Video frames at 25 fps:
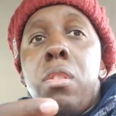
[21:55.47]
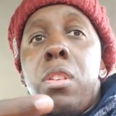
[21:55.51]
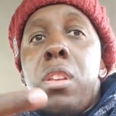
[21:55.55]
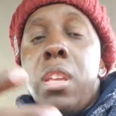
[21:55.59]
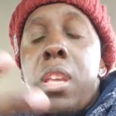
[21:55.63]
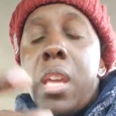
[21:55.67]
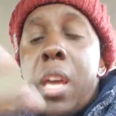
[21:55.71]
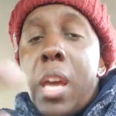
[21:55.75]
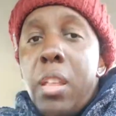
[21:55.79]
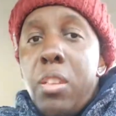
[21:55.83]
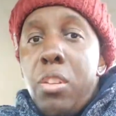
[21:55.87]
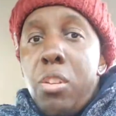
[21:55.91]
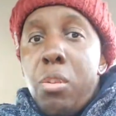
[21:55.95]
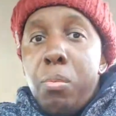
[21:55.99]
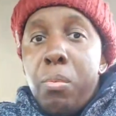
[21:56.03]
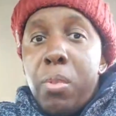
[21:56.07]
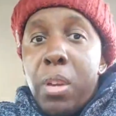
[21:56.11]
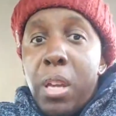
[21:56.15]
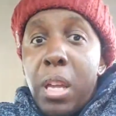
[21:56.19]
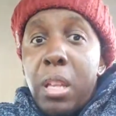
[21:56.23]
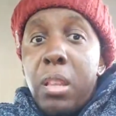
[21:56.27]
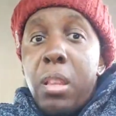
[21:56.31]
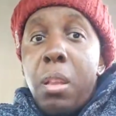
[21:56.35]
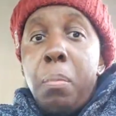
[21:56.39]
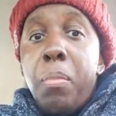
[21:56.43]
Yet you
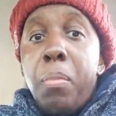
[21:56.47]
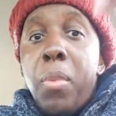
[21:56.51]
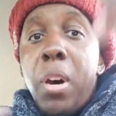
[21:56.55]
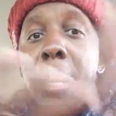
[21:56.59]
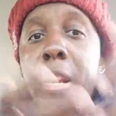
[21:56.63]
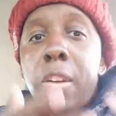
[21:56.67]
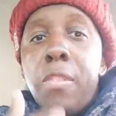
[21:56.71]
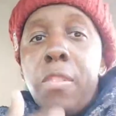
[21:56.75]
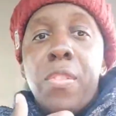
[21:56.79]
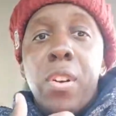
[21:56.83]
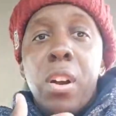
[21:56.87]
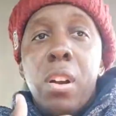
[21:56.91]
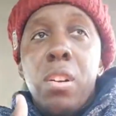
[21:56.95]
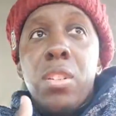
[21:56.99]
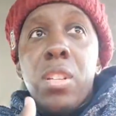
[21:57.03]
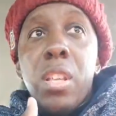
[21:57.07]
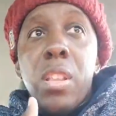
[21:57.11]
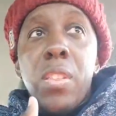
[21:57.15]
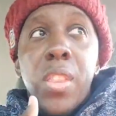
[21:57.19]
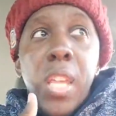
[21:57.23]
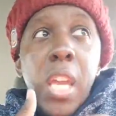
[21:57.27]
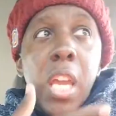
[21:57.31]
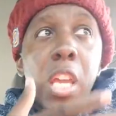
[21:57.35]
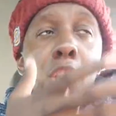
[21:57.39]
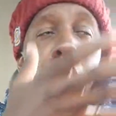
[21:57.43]
get the money first
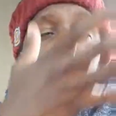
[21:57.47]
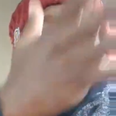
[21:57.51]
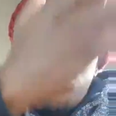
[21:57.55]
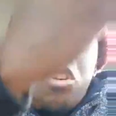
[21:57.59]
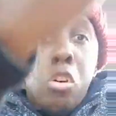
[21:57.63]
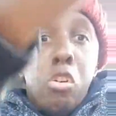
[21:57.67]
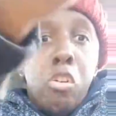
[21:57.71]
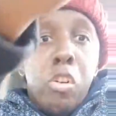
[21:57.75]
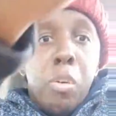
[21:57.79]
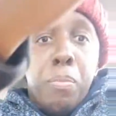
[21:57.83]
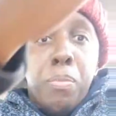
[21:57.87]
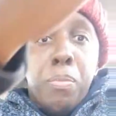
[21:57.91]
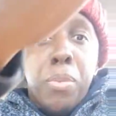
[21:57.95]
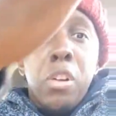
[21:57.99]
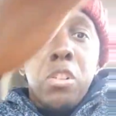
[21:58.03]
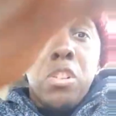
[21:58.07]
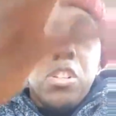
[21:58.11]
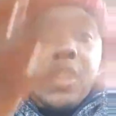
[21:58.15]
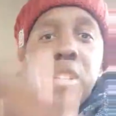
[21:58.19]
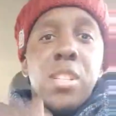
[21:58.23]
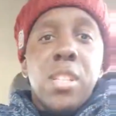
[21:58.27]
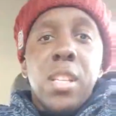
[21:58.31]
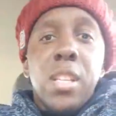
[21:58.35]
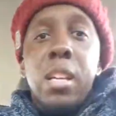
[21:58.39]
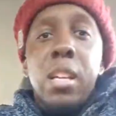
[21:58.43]
and then you go and
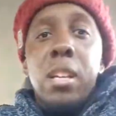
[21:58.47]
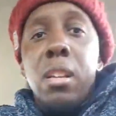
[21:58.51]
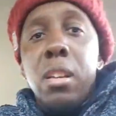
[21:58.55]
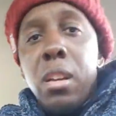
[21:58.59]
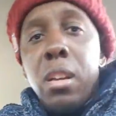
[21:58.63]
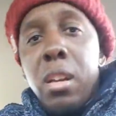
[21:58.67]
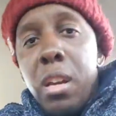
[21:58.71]
purchase it